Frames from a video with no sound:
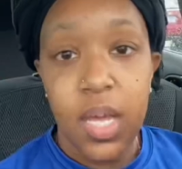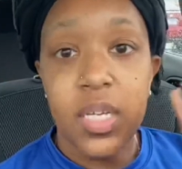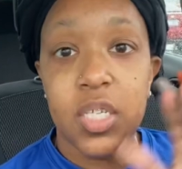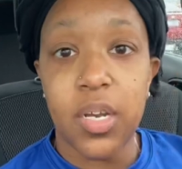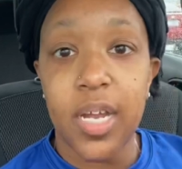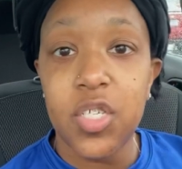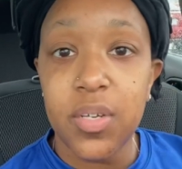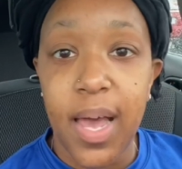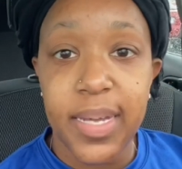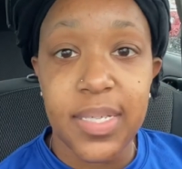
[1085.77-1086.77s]
So now that
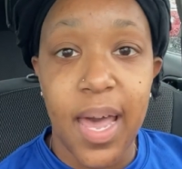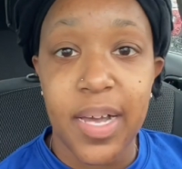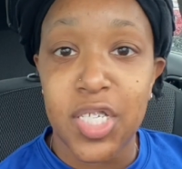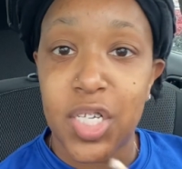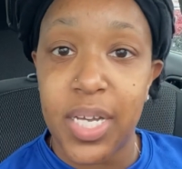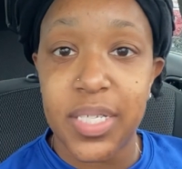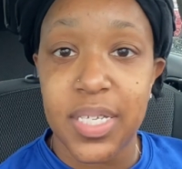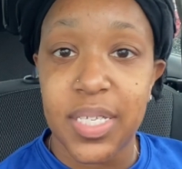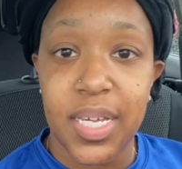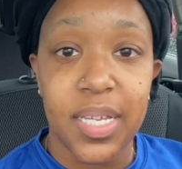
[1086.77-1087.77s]
you guys got a chance
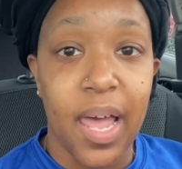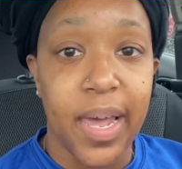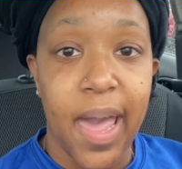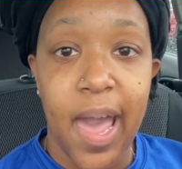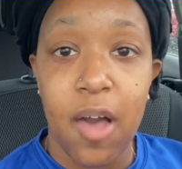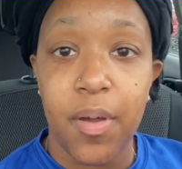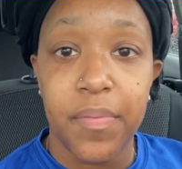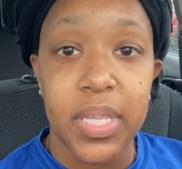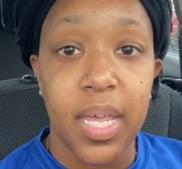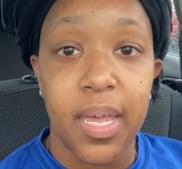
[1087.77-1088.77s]
to see like how
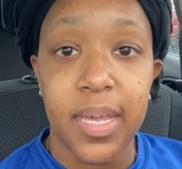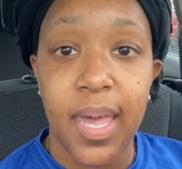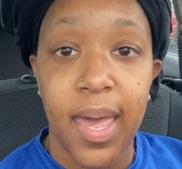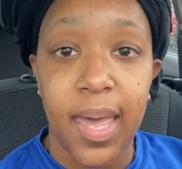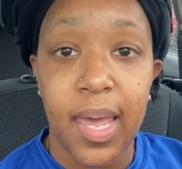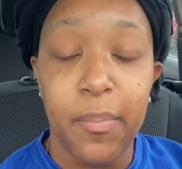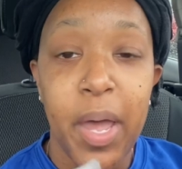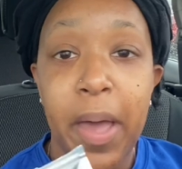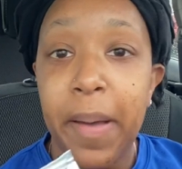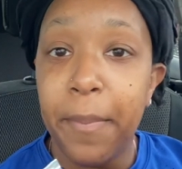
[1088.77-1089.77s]
everything came,
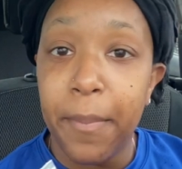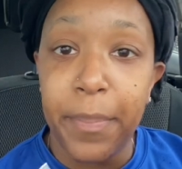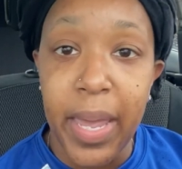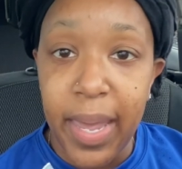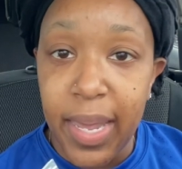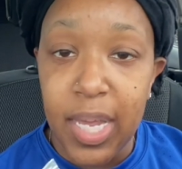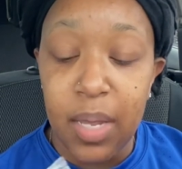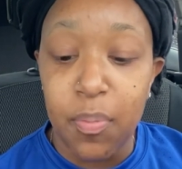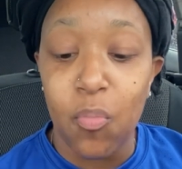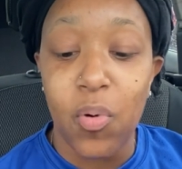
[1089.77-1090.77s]

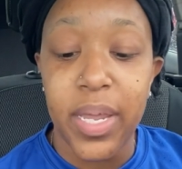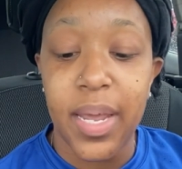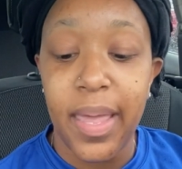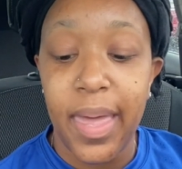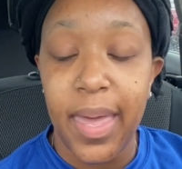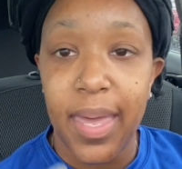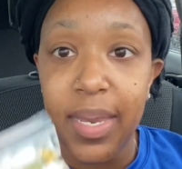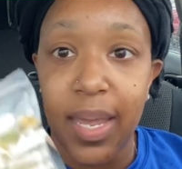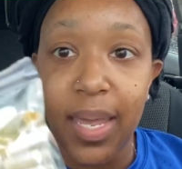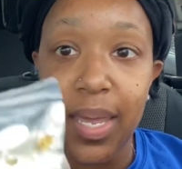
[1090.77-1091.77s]
Babe went
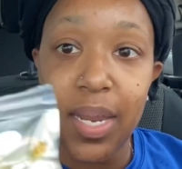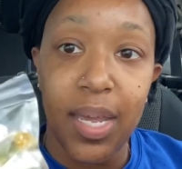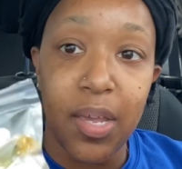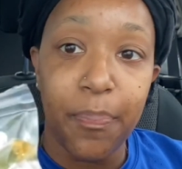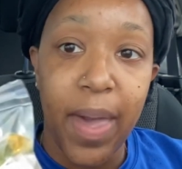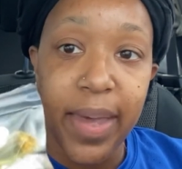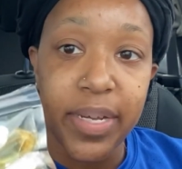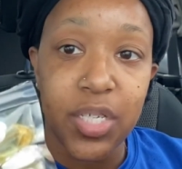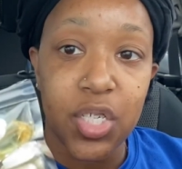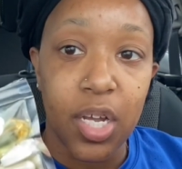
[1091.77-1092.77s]
ahead and he
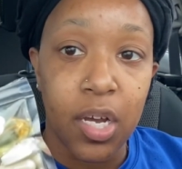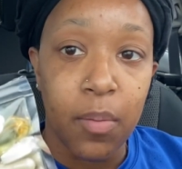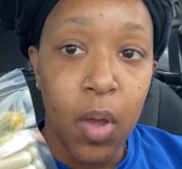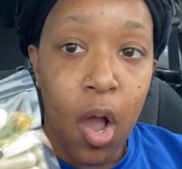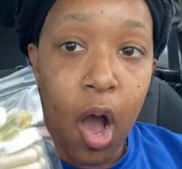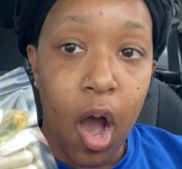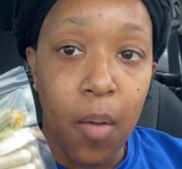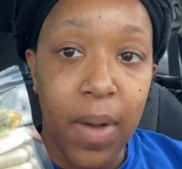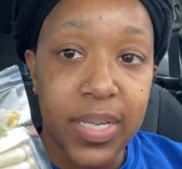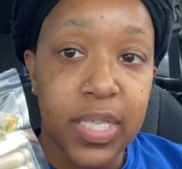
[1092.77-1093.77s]
packaged up
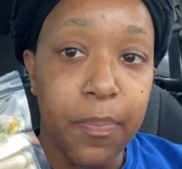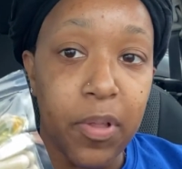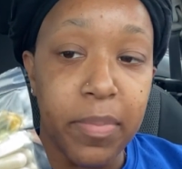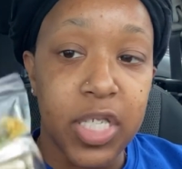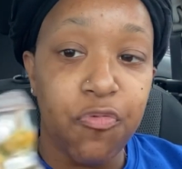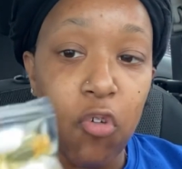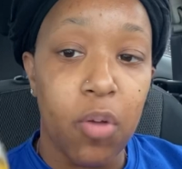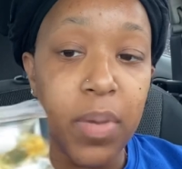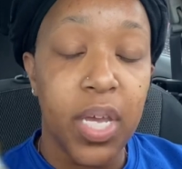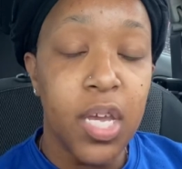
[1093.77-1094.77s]
all my supplements
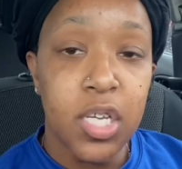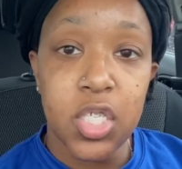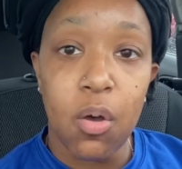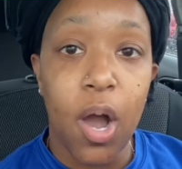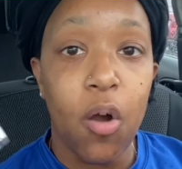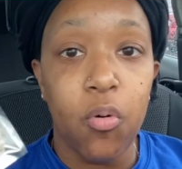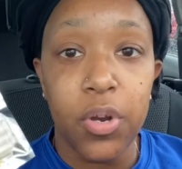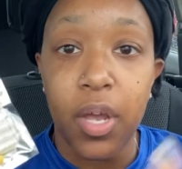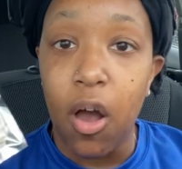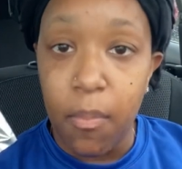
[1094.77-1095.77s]
for me. So I
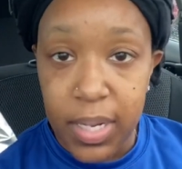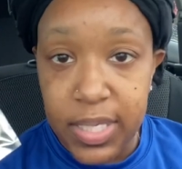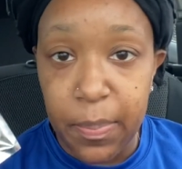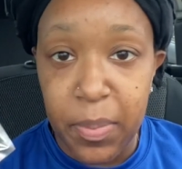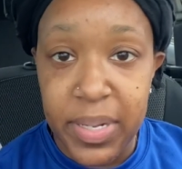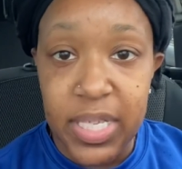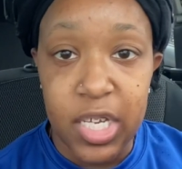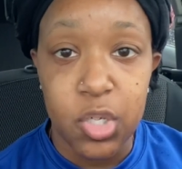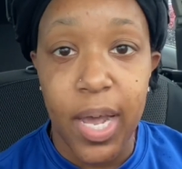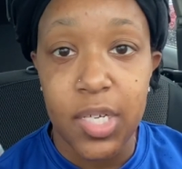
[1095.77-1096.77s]
ordered all my supplements,
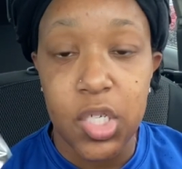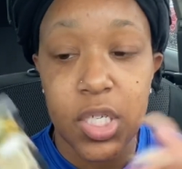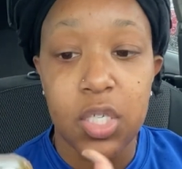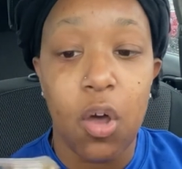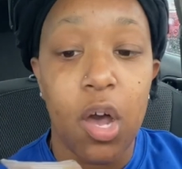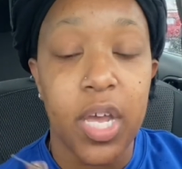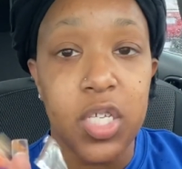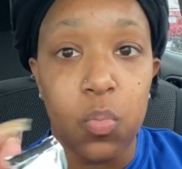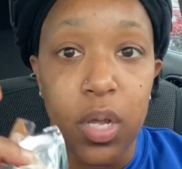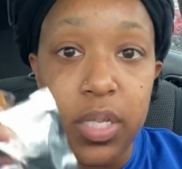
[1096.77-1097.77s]
as you guys just saw,
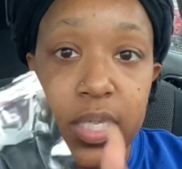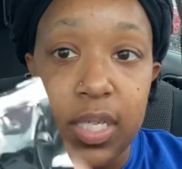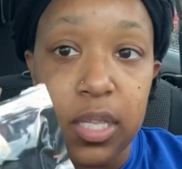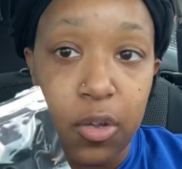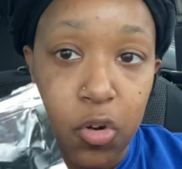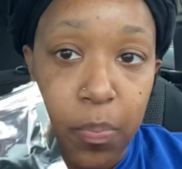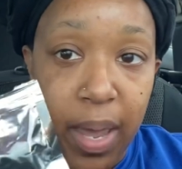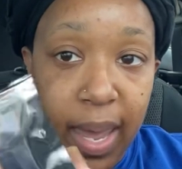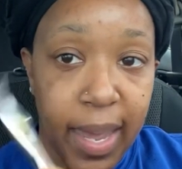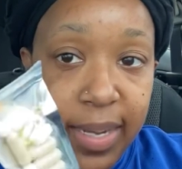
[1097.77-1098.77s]
as well as these little
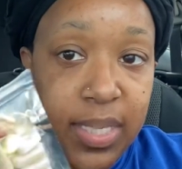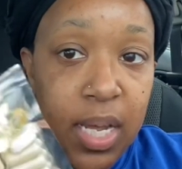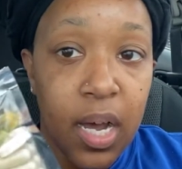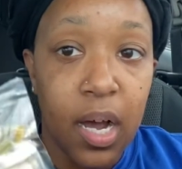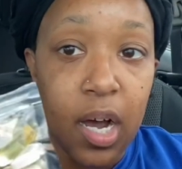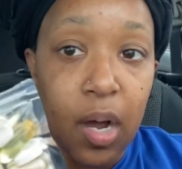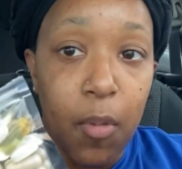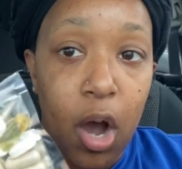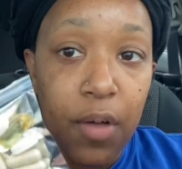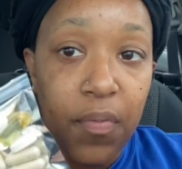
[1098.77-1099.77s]
bags
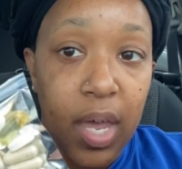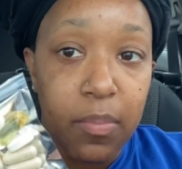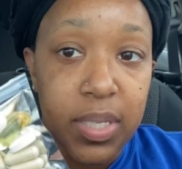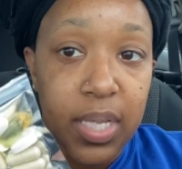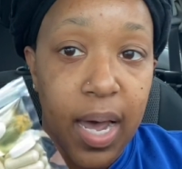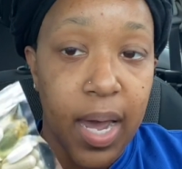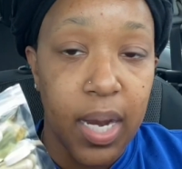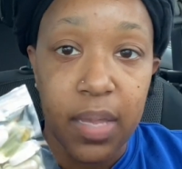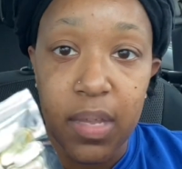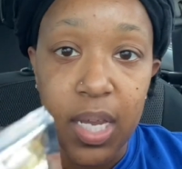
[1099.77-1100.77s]
off
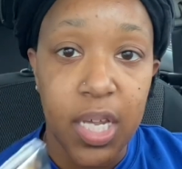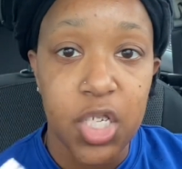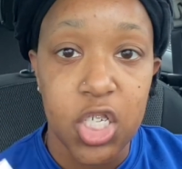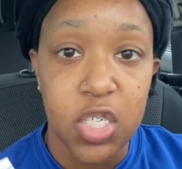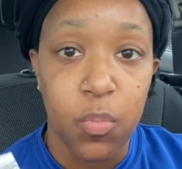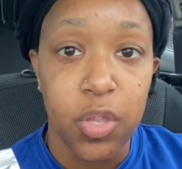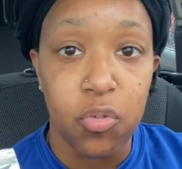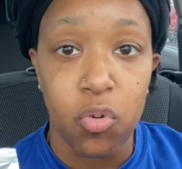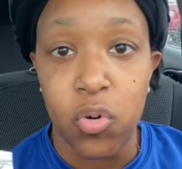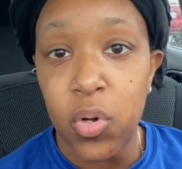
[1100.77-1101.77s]
Amazon, and then he just went
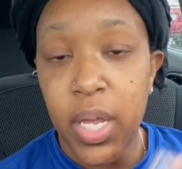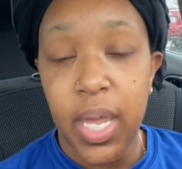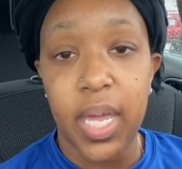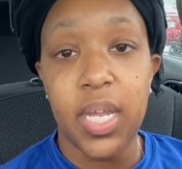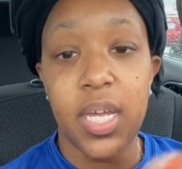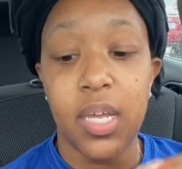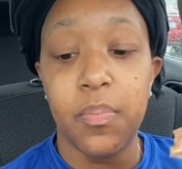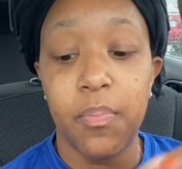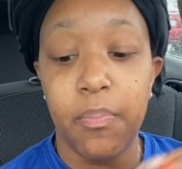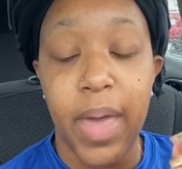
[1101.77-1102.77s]
through and
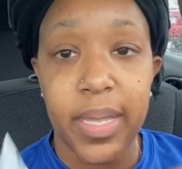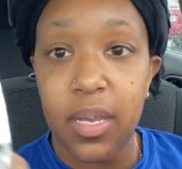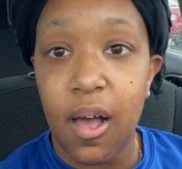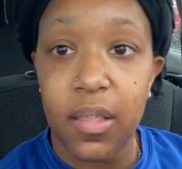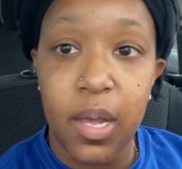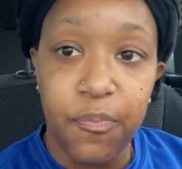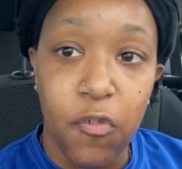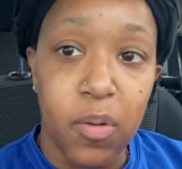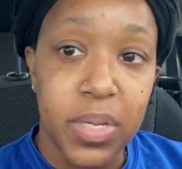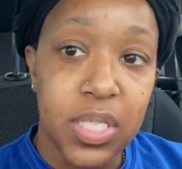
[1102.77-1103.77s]
he bagged it all up for me.